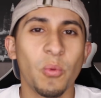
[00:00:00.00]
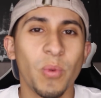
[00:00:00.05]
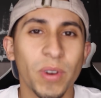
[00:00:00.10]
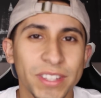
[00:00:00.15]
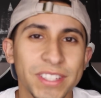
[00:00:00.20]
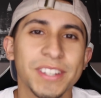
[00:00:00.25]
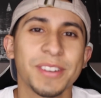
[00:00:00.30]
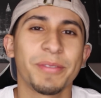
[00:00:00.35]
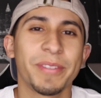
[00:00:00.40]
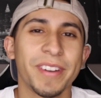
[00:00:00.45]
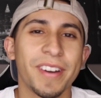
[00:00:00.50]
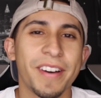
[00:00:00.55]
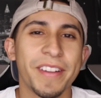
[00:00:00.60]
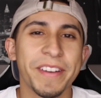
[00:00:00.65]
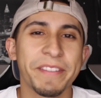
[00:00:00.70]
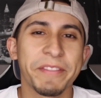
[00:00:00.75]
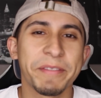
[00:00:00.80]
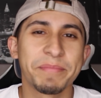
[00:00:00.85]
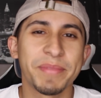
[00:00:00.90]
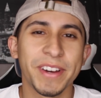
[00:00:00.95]
What's going
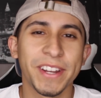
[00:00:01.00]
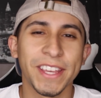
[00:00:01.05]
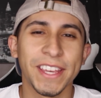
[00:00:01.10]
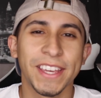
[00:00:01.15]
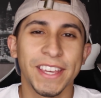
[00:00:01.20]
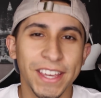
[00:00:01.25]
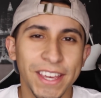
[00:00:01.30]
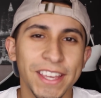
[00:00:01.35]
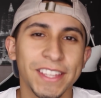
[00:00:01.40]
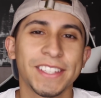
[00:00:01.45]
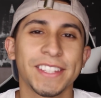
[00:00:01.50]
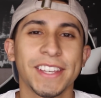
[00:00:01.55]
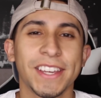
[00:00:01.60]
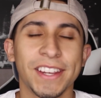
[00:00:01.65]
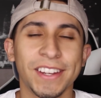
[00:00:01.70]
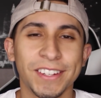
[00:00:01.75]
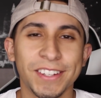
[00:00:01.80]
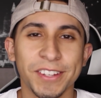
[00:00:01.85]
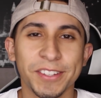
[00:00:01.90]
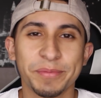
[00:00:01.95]
on, everybody? It's
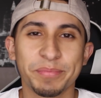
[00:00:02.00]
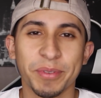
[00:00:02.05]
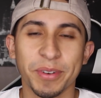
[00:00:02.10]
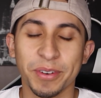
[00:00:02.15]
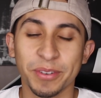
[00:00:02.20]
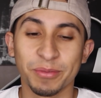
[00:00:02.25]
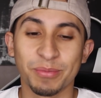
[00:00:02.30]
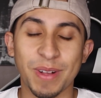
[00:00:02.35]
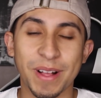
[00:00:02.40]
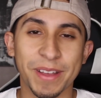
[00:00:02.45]
King Tuts Pro and